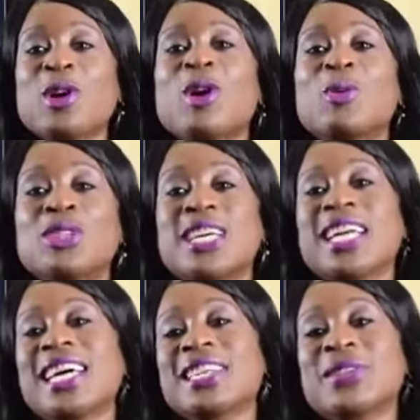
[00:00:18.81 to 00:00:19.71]
or what I
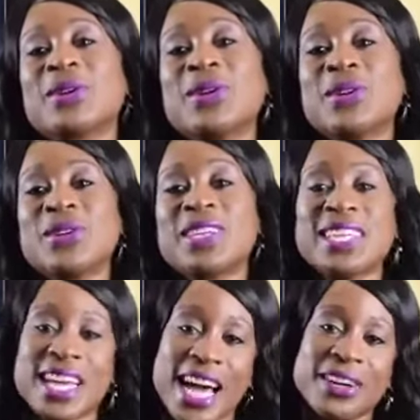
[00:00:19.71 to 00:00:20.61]
like to call
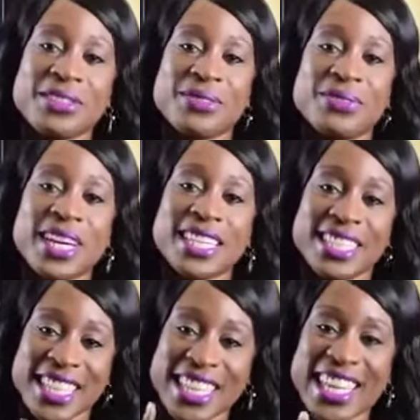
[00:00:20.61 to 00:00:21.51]
how to
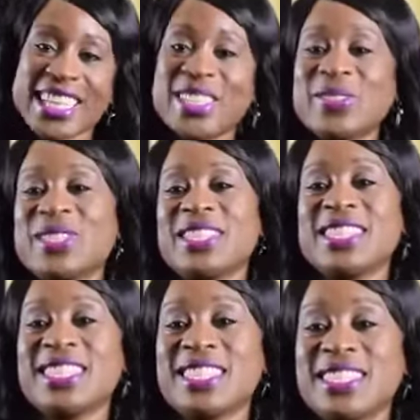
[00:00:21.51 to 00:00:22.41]
fight like a
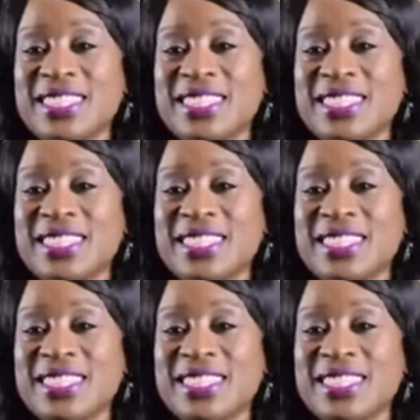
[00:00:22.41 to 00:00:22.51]
Christian.